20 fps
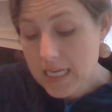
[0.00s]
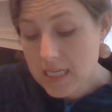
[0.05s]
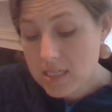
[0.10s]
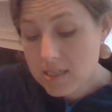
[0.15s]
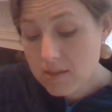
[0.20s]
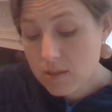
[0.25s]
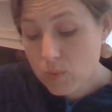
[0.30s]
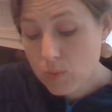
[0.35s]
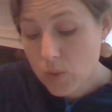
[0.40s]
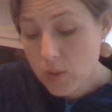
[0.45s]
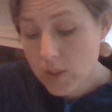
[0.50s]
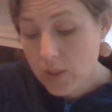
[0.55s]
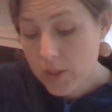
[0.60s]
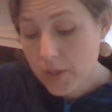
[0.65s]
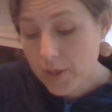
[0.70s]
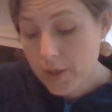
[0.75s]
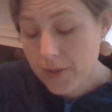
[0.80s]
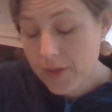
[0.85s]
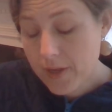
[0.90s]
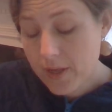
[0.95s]
end of the
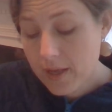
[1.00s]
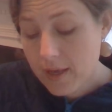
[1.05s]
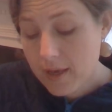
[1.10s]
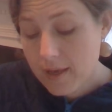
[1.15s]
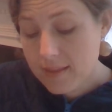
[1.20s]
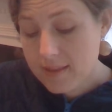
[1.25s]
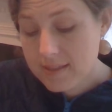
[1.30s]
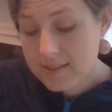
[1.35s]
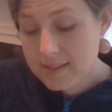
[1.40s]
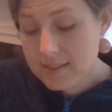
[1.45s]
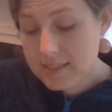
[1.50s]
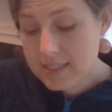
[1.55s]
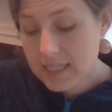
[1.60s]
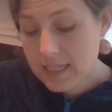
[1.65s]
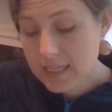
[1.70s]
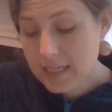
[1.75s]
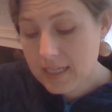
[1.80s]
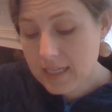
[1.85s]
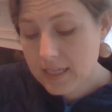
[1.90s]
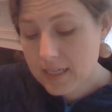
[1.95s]
world, the
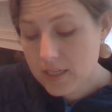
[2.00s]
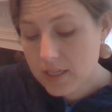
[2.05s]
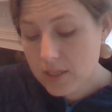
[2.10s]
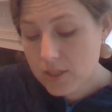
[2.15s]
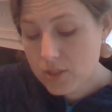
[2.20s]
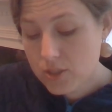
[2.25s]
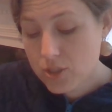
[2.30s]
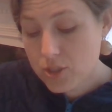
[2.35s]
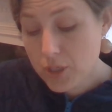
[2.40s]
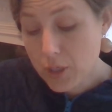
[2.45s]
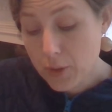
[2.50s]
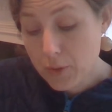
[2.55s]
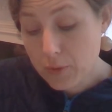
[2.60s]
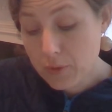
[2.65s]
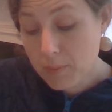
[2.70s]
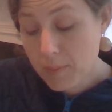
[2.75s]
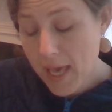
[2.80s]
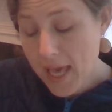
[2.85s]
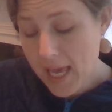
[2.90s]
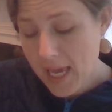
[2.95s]
sea
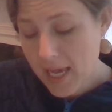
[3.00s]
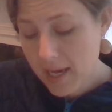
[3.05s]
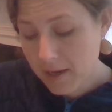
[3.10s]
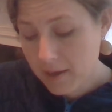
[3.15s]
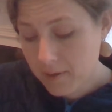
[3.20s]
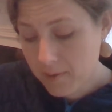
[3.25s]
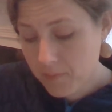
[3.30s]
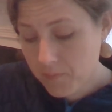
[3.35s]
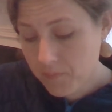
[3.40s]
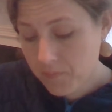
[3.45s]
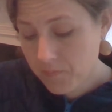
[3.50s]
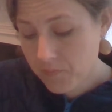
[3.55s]
showed pale.